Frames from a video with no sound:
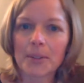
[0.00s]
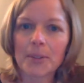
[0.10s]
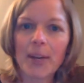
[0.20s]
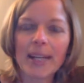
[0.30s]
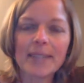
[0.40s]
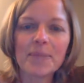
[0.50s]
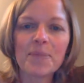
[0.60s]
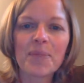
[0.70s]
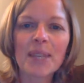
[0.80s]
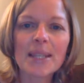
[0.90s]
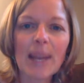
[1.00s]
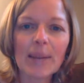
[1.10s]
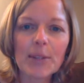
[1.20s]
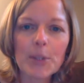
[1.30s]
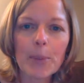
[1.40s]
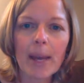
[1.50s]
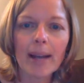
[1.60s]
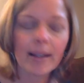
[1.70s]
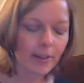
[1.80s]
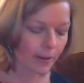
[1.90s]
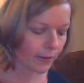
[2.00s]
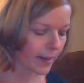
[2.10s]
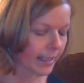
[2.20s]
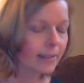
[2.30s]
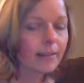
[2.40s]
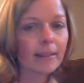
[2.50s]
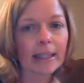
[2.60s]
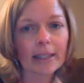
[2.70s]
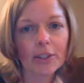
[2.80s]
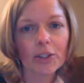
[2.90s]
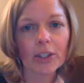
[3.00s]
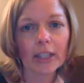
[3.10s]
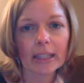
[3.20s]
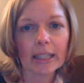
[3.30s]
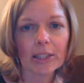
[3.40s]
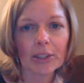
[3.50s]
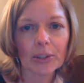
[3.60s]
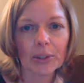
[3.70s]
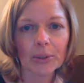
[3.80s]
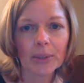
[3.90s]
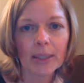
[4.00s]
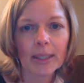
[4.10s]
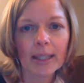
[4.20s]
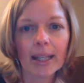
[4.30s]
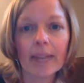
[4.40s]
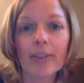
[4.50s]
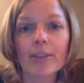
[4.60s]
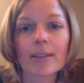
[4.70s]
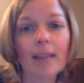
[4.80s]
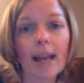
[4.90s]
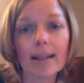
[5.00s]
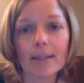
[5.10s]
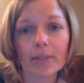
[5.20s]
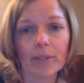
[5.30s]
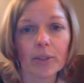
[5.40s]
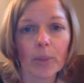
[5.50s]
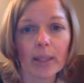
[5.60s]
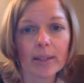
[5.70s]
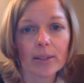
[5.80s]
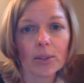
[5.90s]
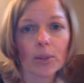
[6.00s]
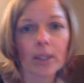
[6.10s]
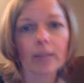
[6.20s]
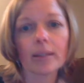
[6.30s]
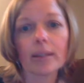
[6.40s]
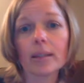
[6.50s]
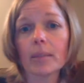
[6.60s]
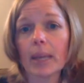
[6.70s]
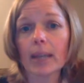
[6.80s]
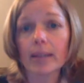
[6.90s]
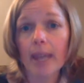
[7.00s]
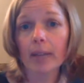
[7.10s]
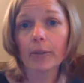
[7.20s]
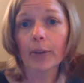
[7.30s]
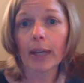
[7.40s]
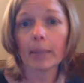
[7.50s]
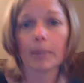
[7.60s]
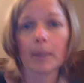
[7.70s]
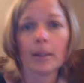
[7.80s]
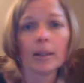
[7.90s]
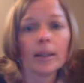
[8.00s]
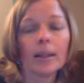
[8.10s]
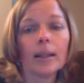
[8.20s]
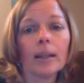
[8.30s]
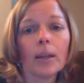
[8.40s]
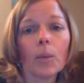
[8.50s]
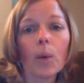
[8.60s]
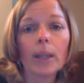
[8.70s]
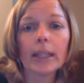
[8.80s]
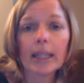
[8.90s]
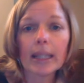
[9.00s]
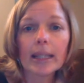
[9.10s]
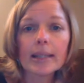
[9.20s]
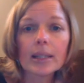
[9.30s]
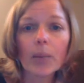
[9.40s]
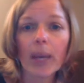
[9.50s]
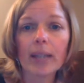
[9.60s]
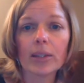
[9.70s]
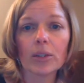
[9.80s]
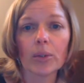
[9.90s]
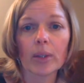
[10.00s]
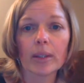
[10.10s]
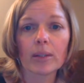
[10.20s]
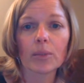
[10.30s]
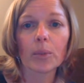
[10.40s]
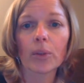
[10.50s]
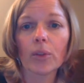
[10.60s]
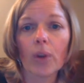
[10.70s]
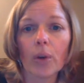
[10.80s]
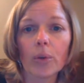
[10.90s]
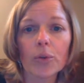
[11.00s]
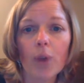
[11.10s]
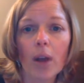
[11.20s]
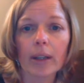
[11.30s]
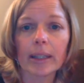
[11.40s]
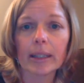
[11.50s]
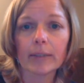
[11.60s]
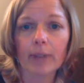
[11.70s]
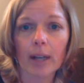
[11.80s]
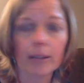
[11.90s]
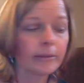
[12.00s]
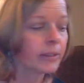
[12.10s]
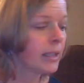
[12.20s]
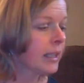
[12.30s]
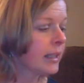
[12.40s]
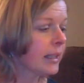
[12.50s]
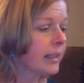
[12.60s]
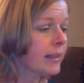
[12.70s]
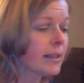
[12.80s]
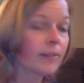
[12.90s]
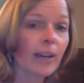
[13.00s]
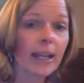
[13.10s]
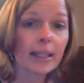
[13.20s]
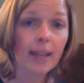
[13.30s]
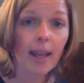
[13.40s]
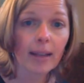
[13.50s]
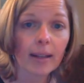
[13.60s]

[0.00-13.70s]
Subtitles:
Great. Now that you're back, the final thing that you're going to need to do, and there's lots of different ways to do this, is to make a 10 frame. One easy way to do this with no drawing involved is to find an egg